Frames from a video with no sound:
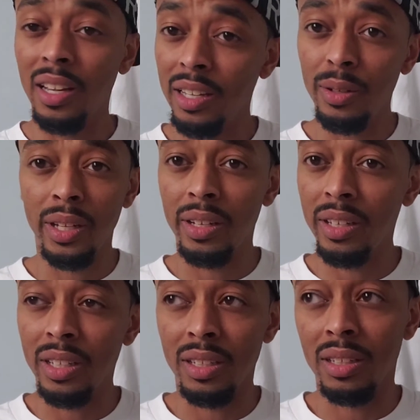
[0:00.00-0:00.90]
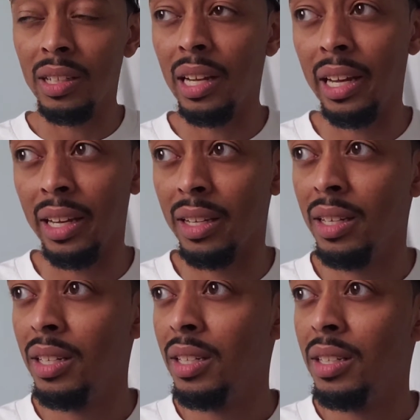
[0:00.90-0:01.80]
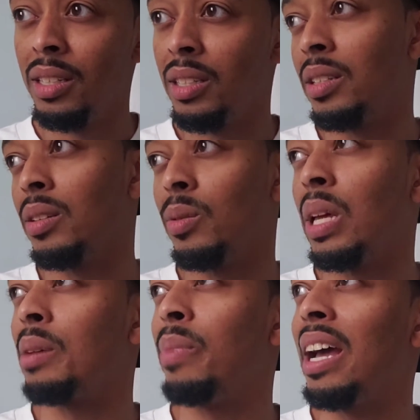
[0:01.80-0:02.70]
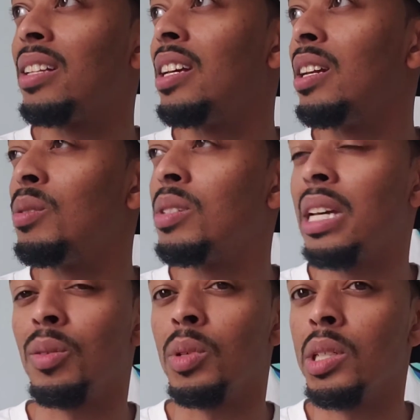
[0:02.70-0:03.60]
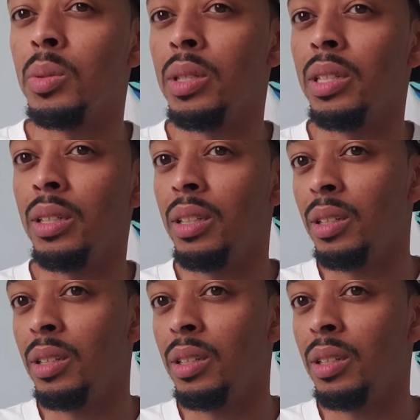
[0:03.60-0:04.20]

You'll hear it in like back then it was like Real World.